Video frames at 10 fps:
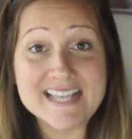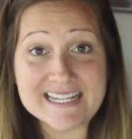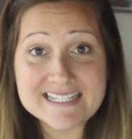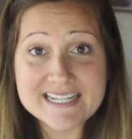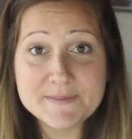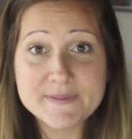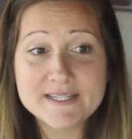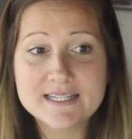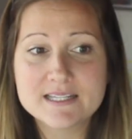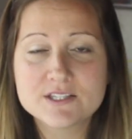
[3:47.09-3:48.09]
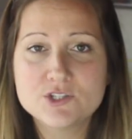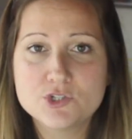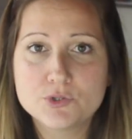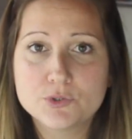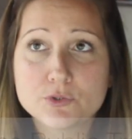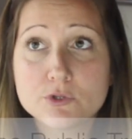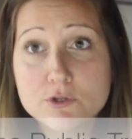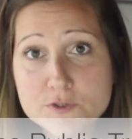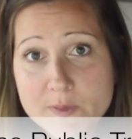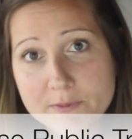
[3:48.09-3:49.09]
second tip is to
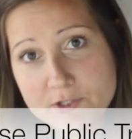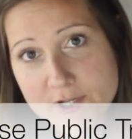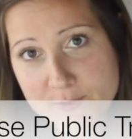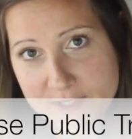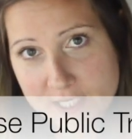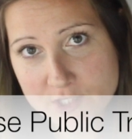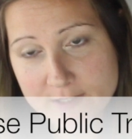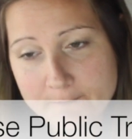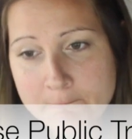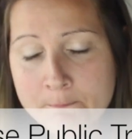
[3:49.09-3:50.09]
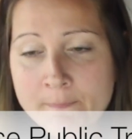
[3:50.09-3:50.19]
use public transportation.